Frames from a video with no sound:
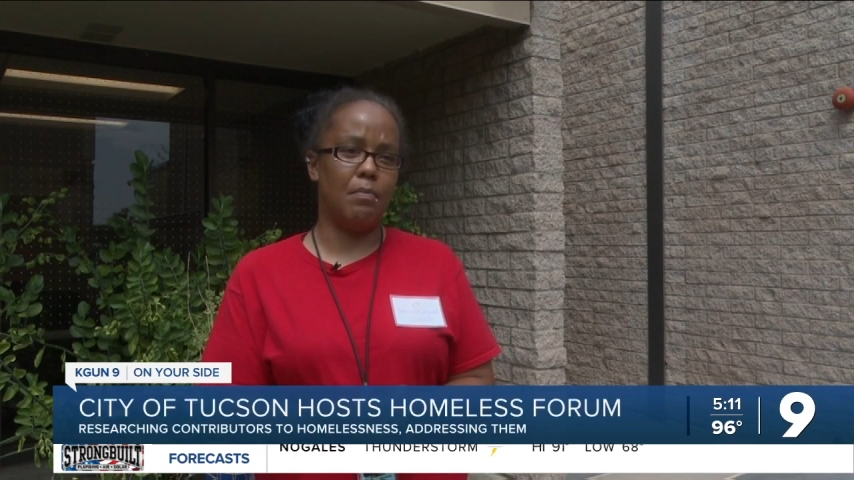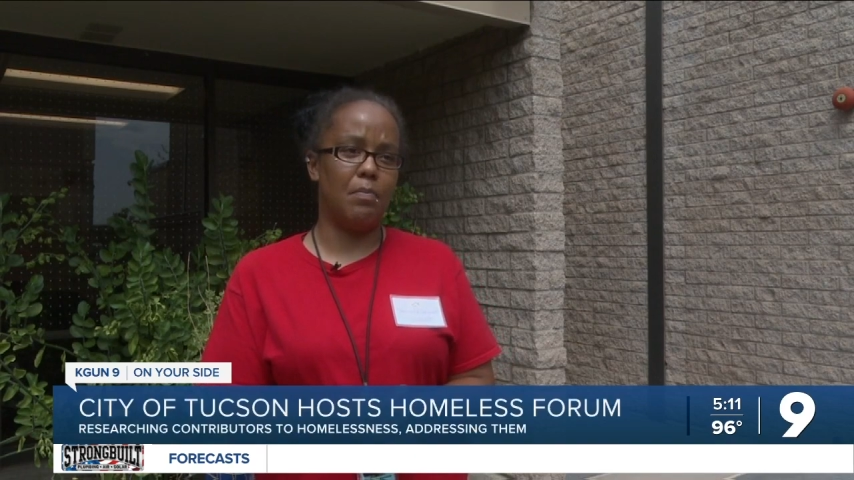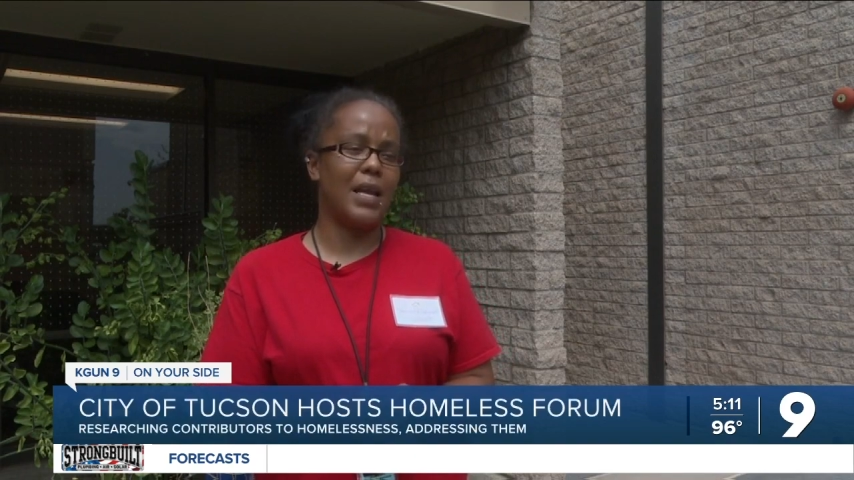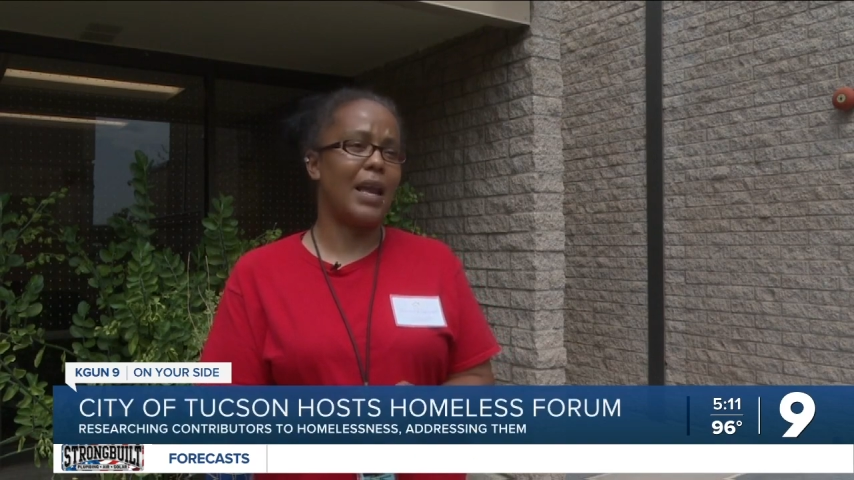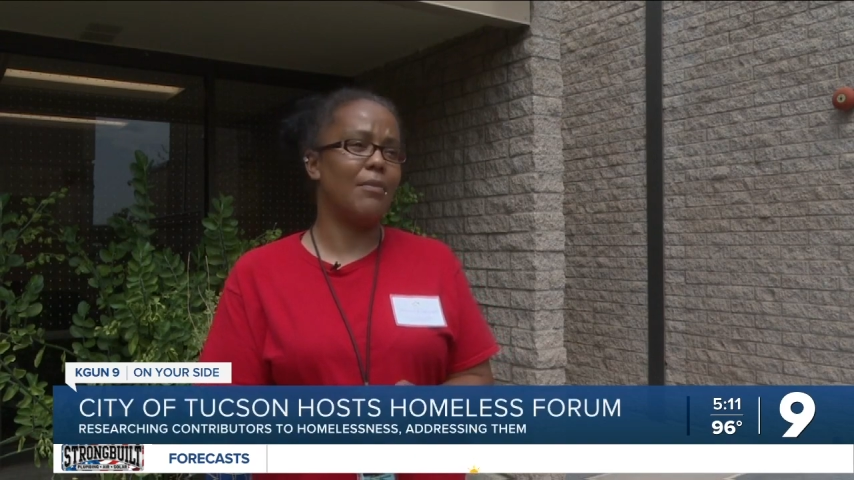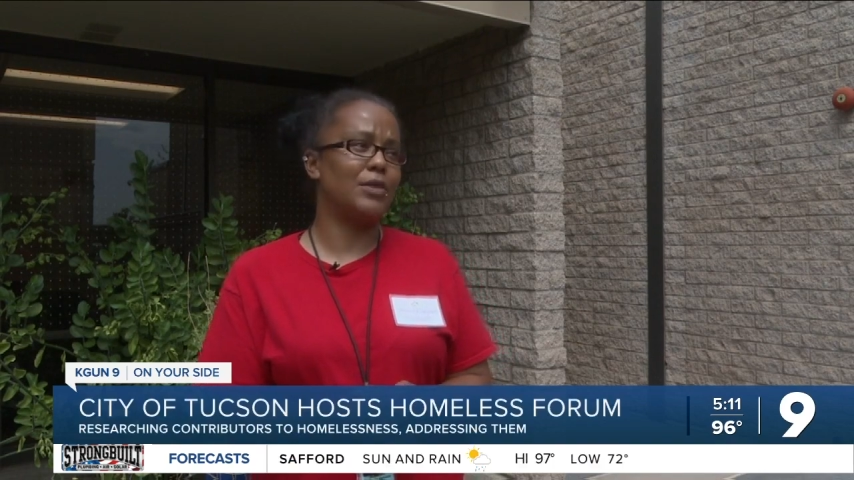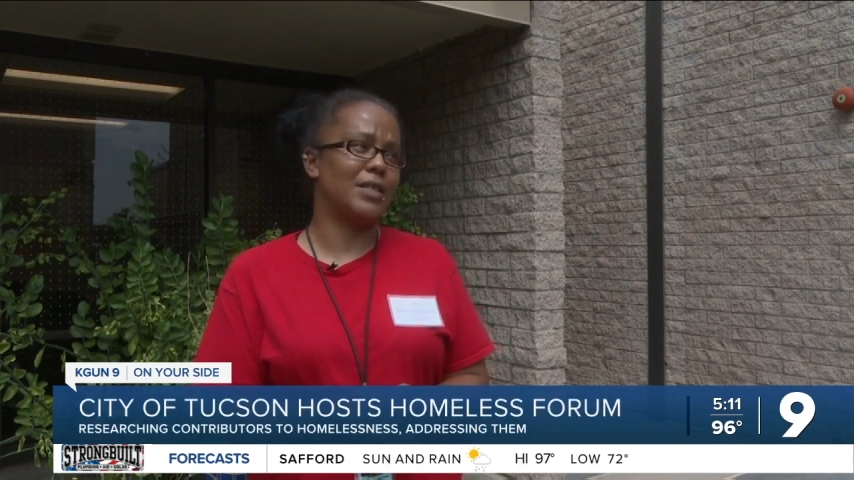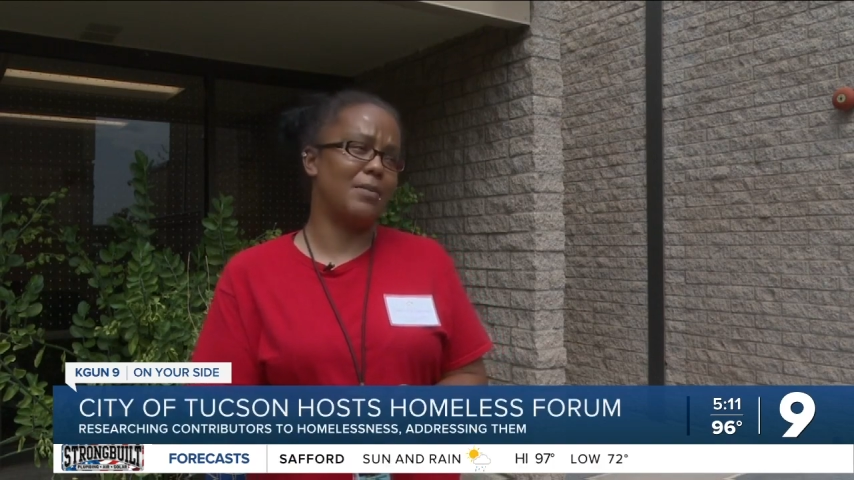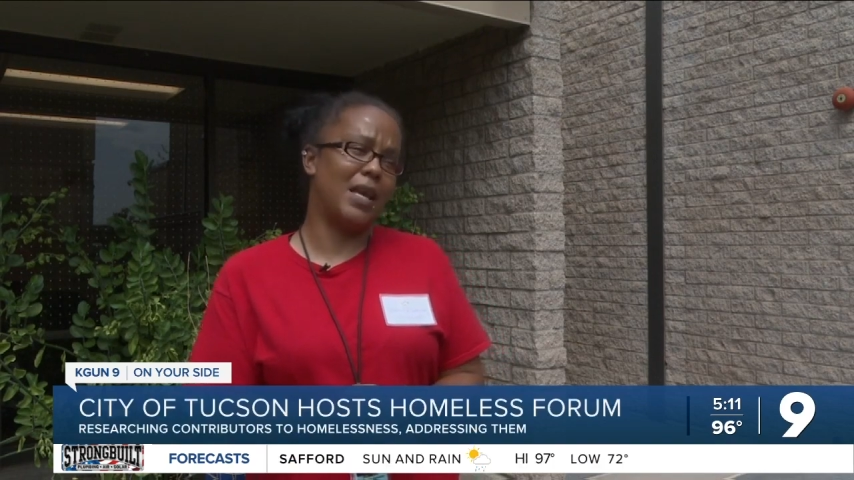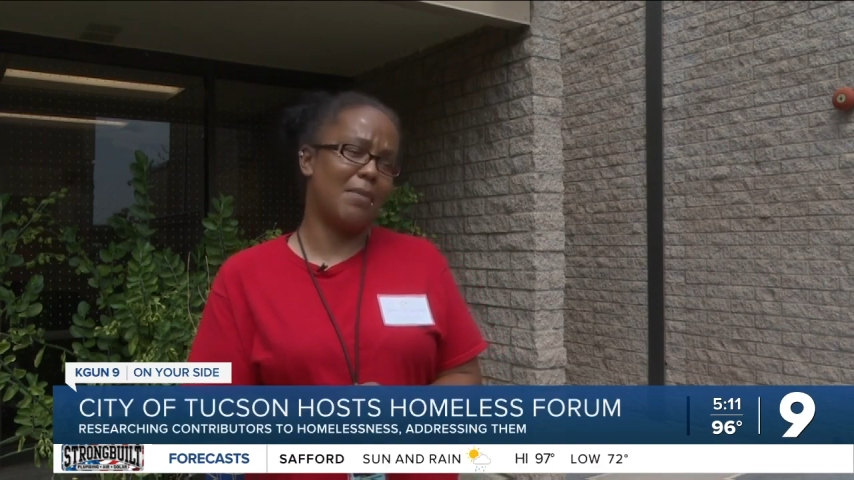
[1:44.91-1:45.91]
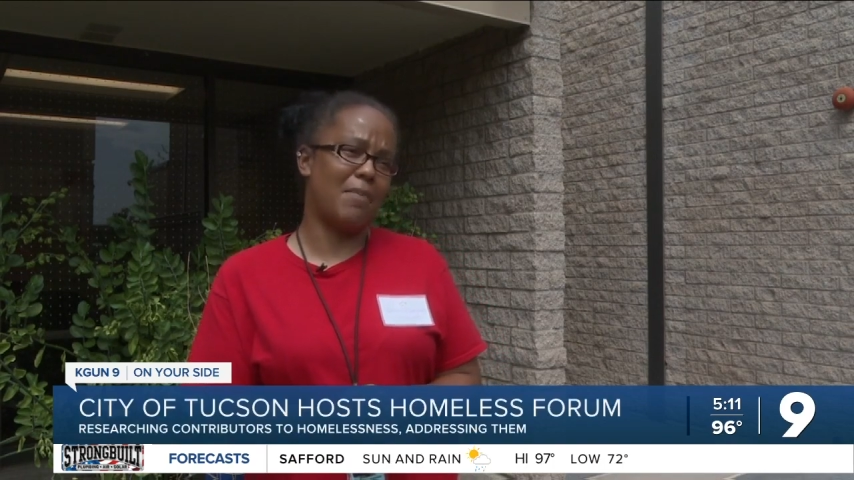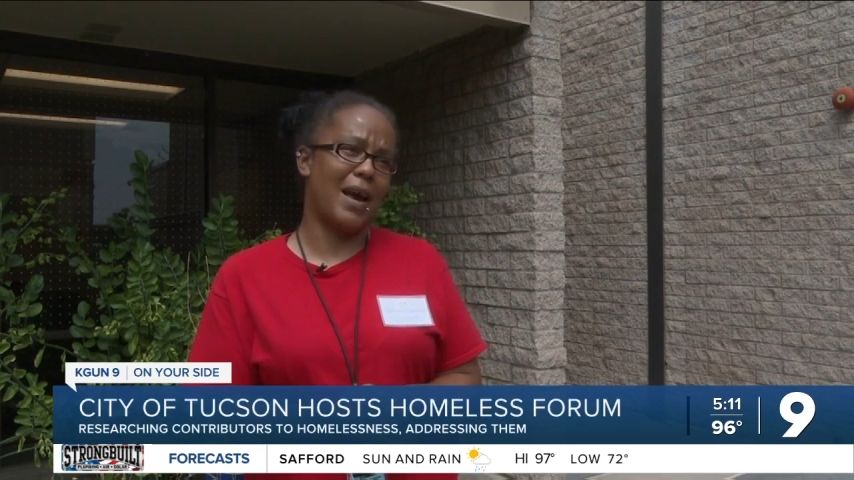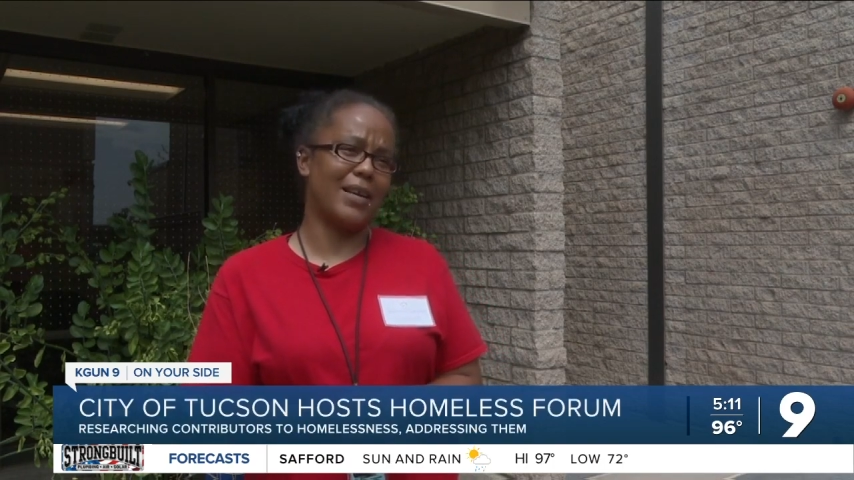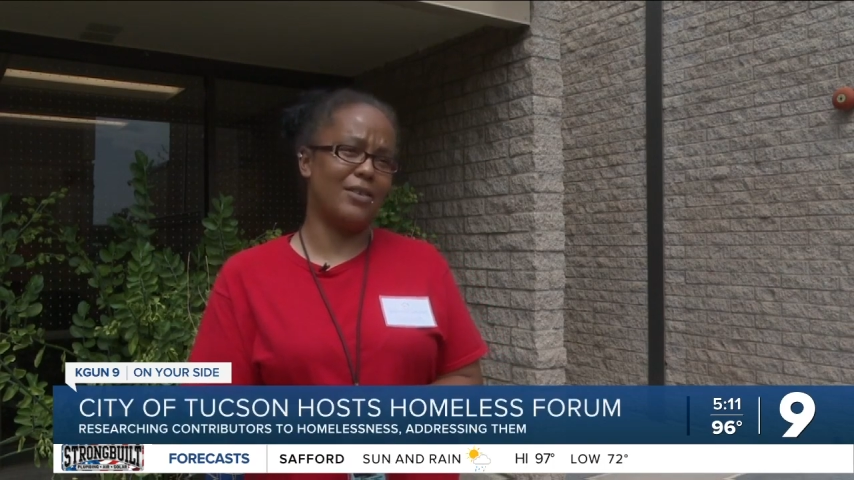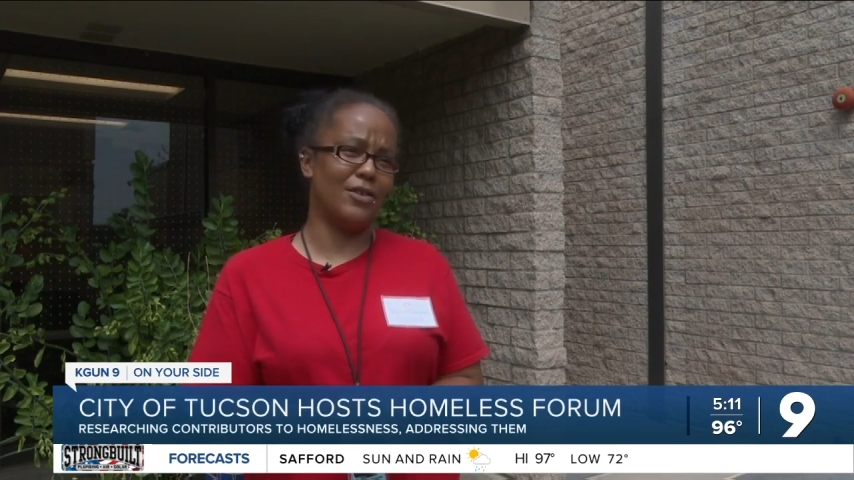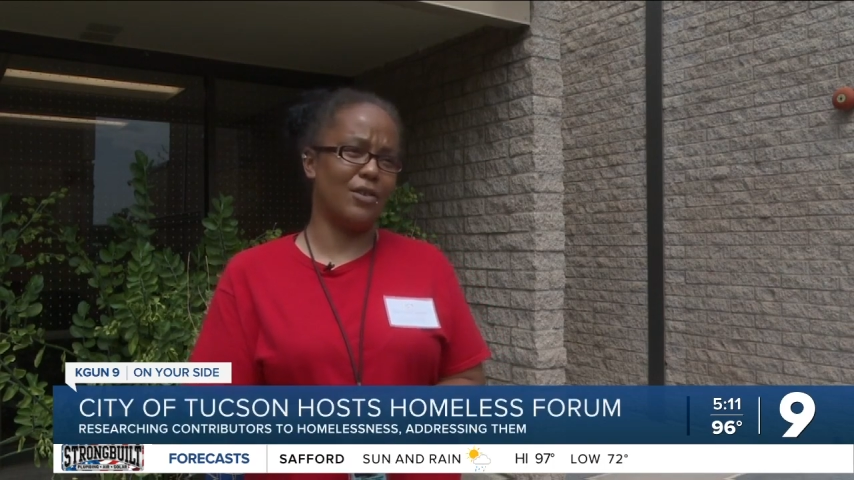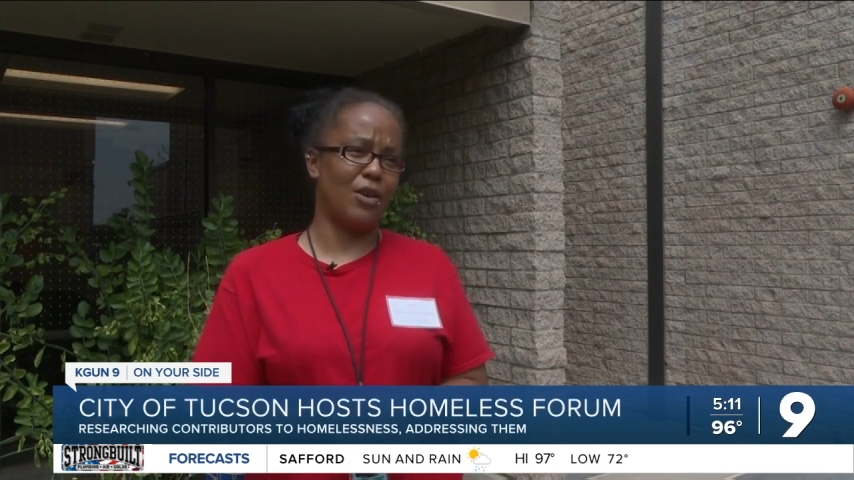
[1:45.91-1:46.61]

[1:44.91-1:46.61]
being able to get back into the